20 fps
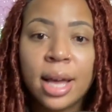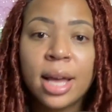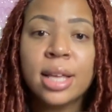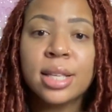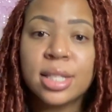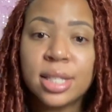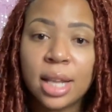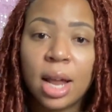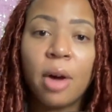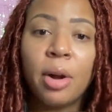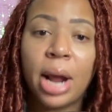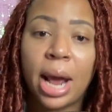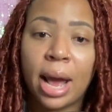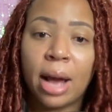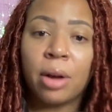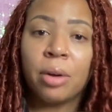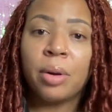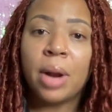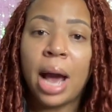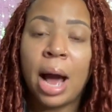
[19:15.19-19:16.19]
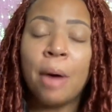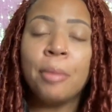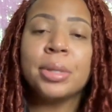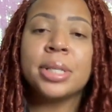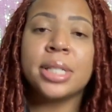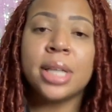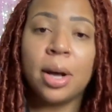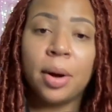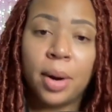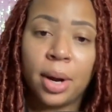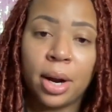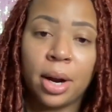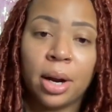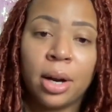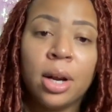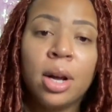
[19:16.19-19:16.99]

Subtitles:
Slow down. I would tell her.